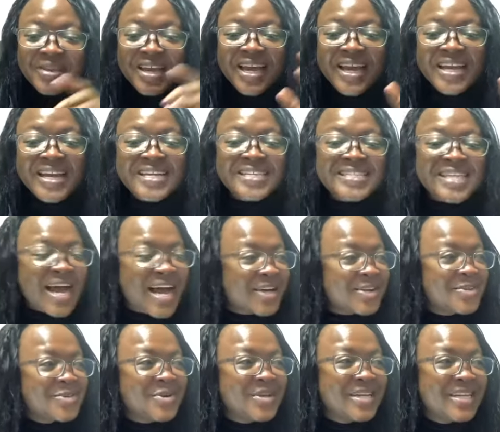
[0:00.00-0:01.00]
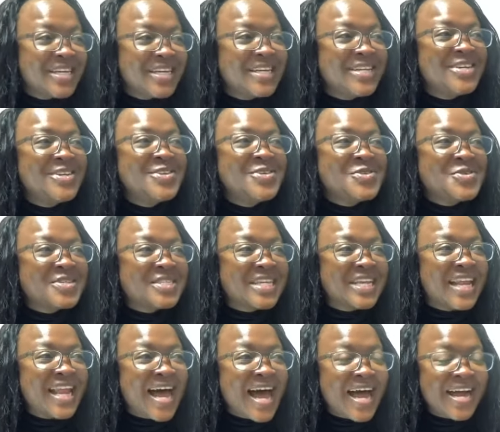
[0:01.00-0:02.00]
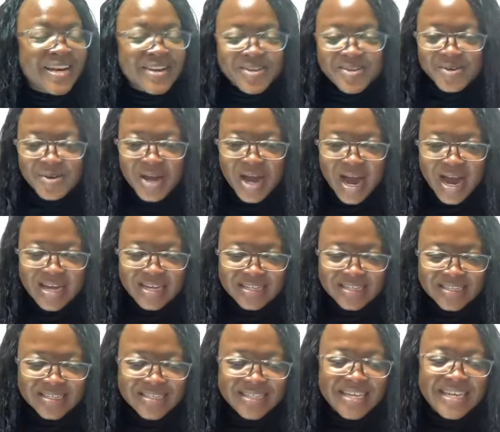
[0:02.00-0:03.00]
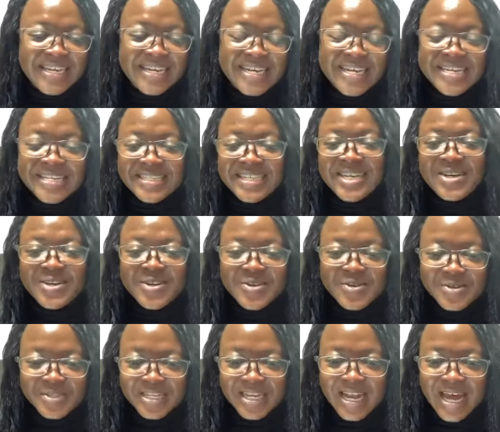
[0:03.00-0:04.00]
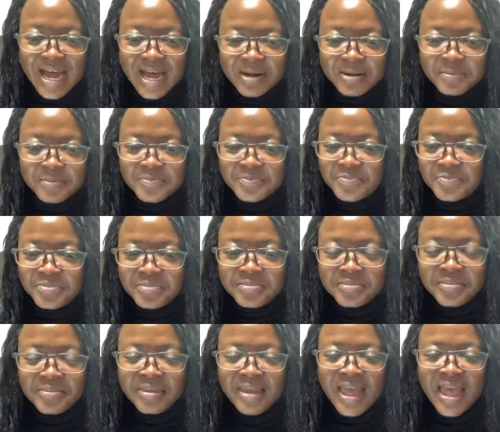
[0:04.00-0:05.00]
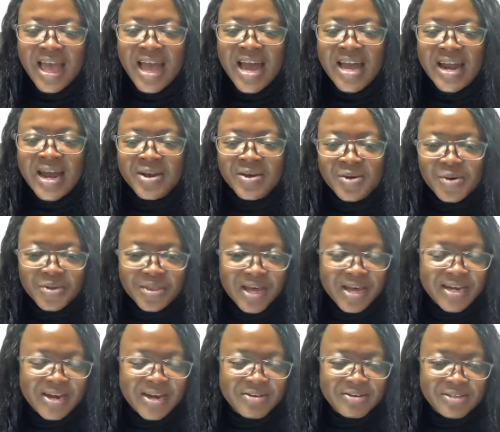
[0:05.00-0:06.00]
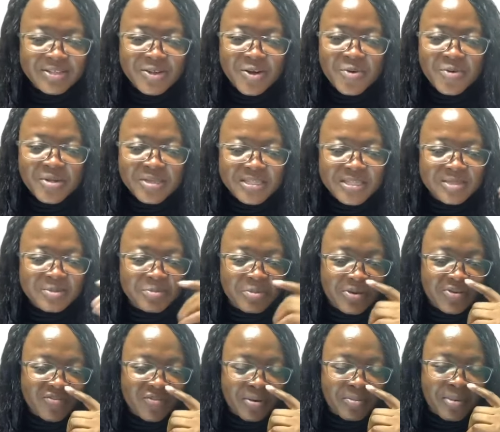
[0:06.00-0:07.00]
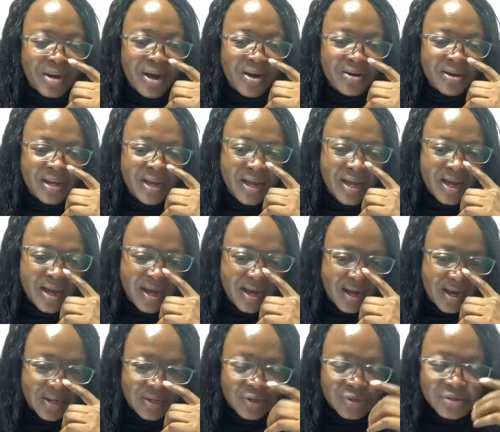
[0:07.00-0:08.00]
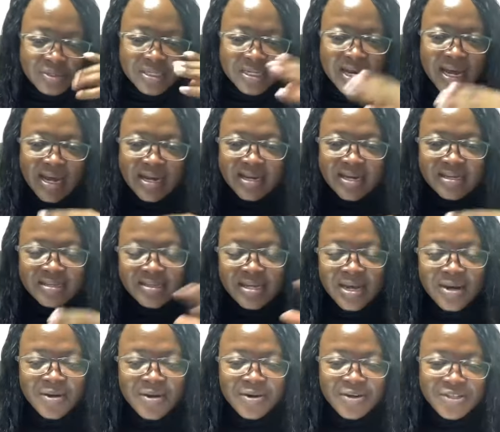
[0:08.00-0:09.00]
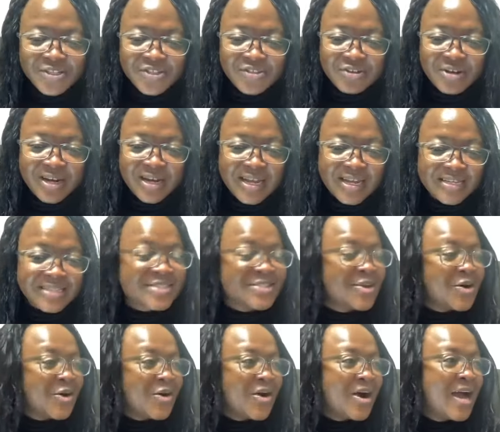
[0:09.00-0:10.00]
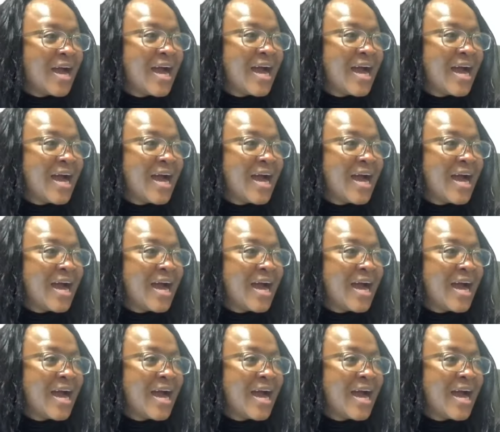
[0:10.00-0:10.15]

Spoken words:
It is actually in New Zealand, you guys. It is in New Zealand. And I know that there is always this beef about New Zealanders and Australians. So